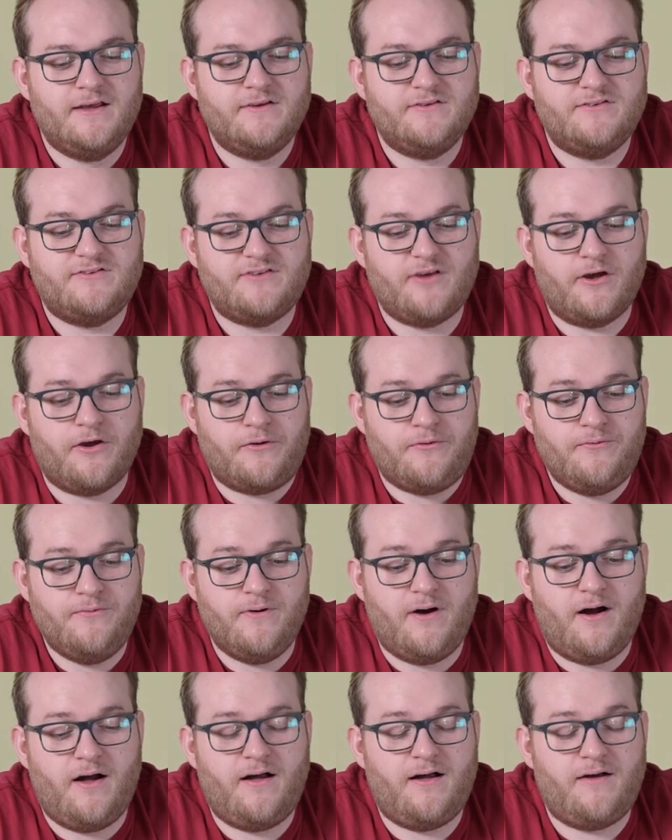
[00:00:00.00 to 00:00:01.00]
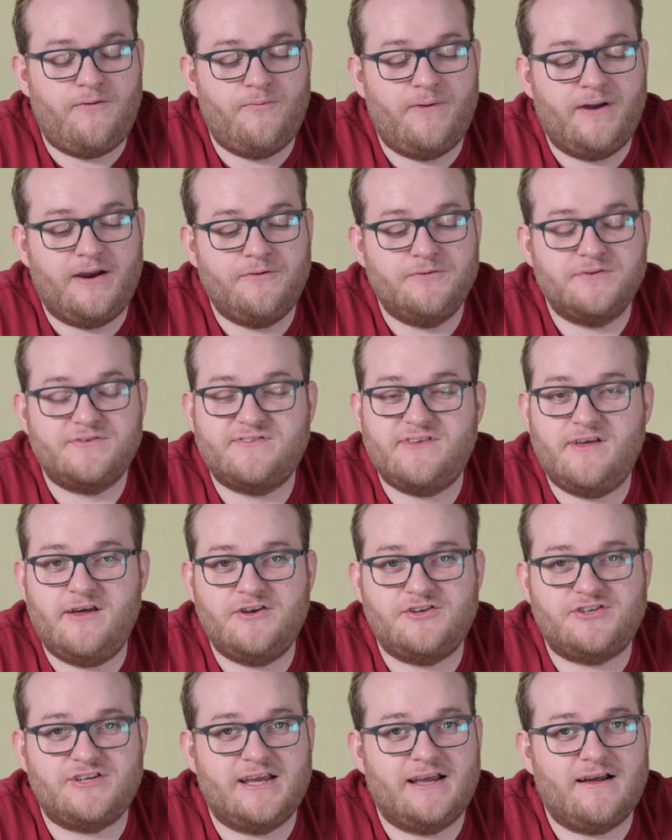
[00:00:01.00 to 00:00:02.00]
So when I was
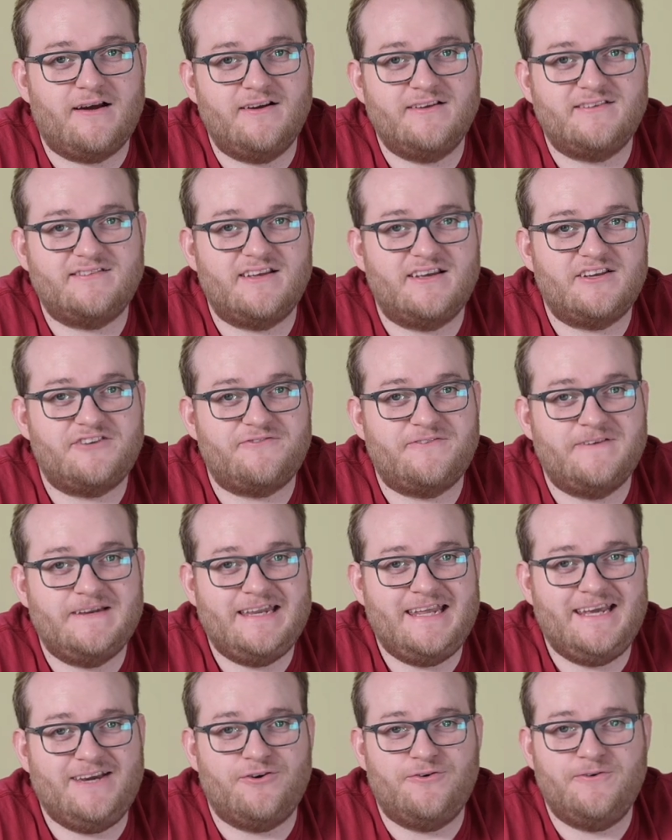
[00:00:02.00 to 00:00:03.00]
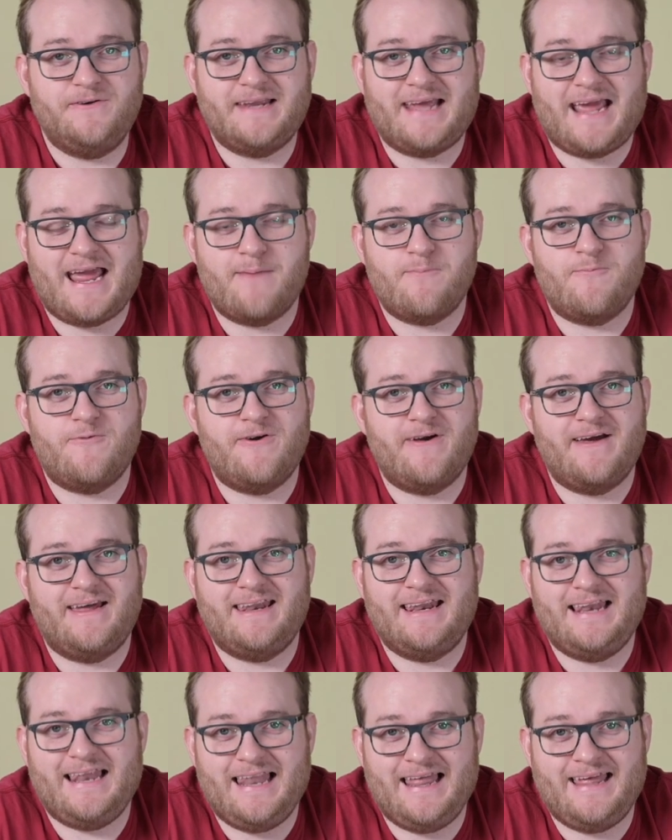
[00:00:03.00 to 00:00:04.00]
searching, I searched for Nikon camera
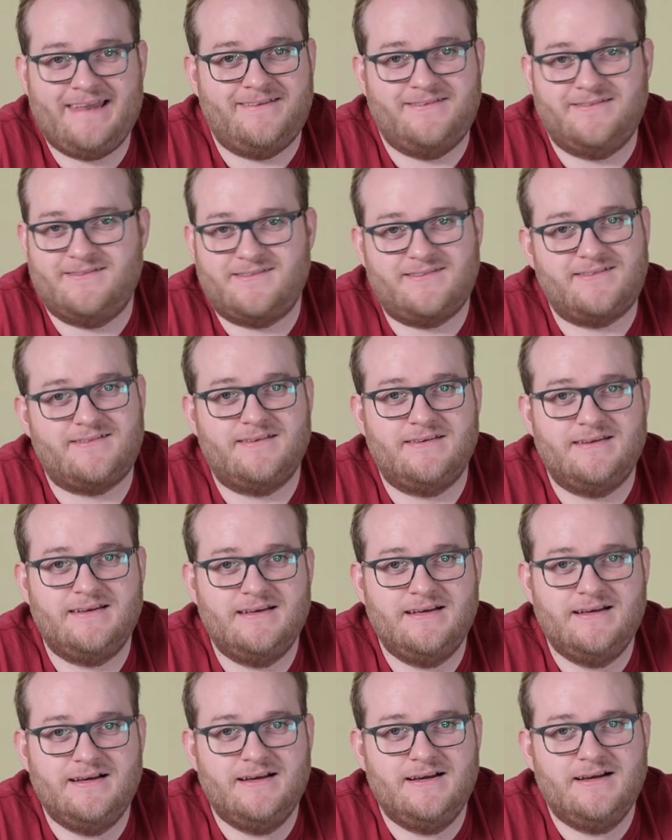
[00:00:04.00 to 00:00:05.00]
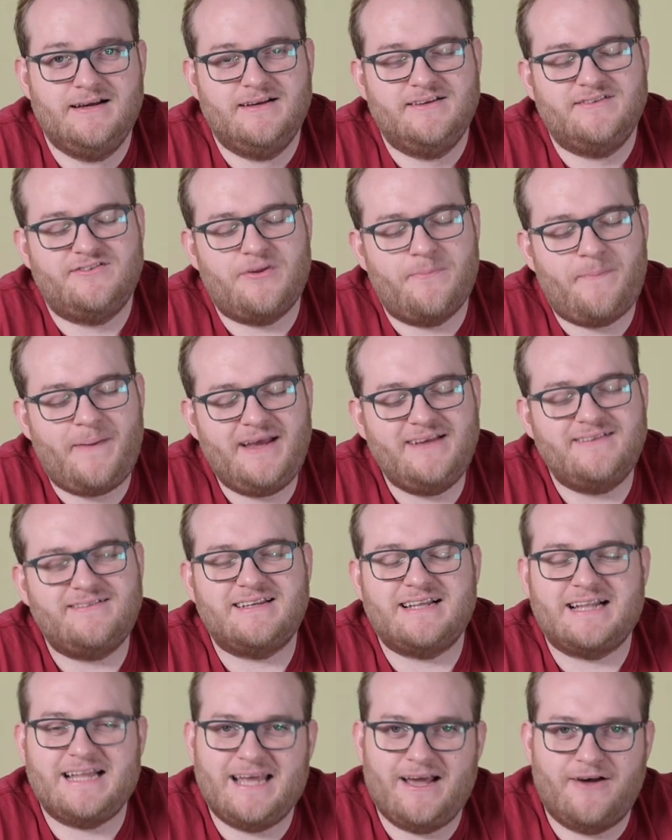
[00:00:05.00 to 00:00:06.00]
and lens. So
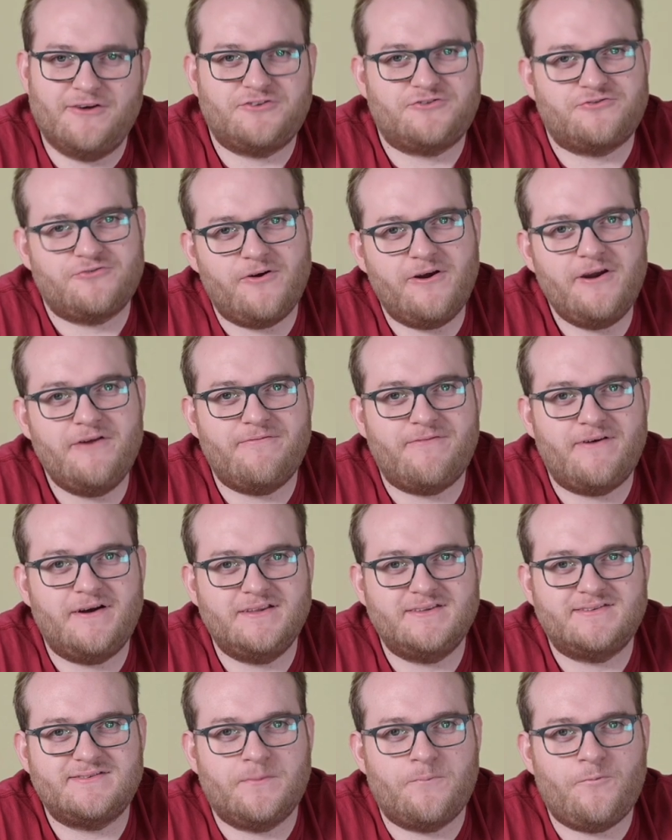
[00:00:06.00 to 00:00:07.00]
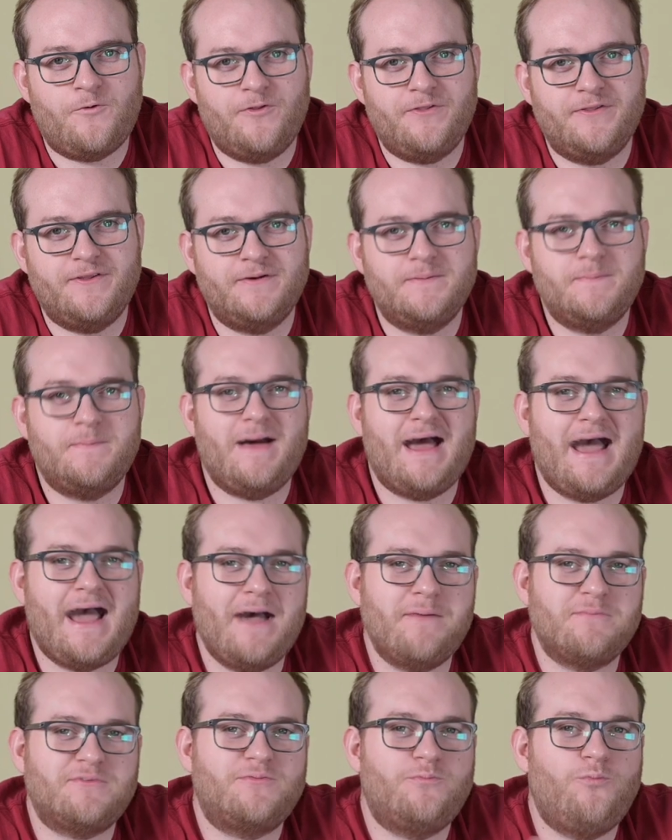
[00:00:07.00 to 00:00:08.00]
basically, I was trying to find someone that
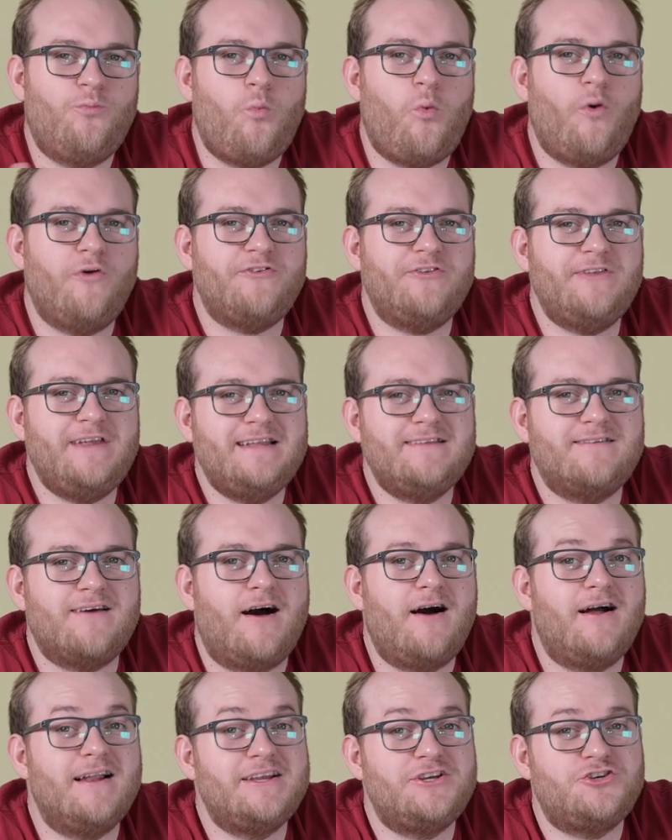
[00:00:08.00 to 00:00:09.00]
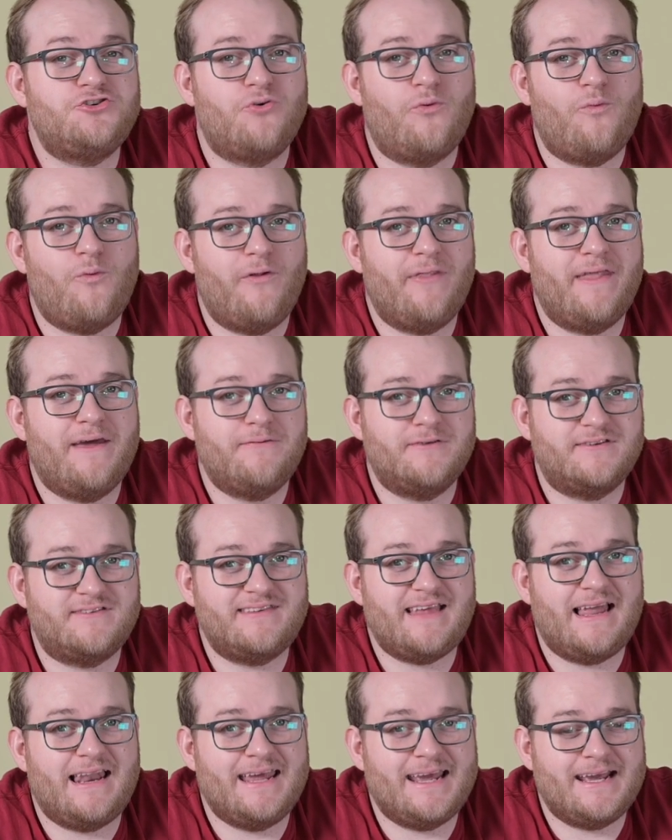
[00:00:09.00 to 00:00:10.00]
perhaps wasn't entirely sure what they were
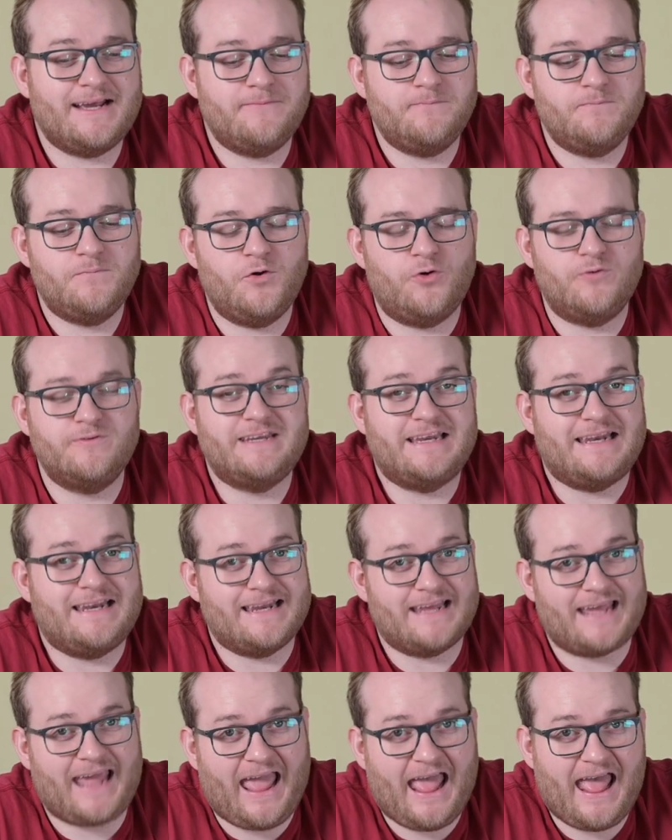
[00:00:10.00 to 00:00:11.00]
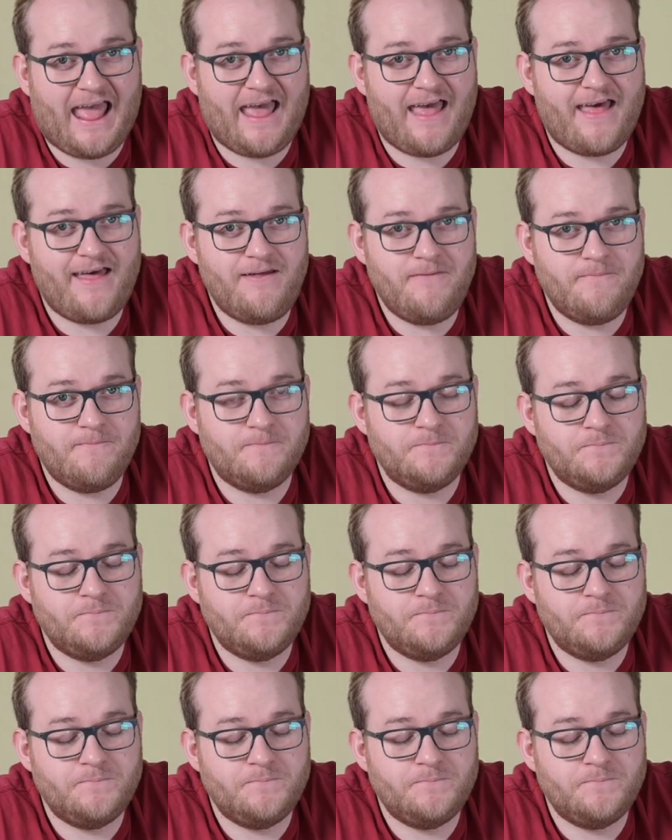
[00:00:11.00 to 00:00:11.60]
selling or didn't care.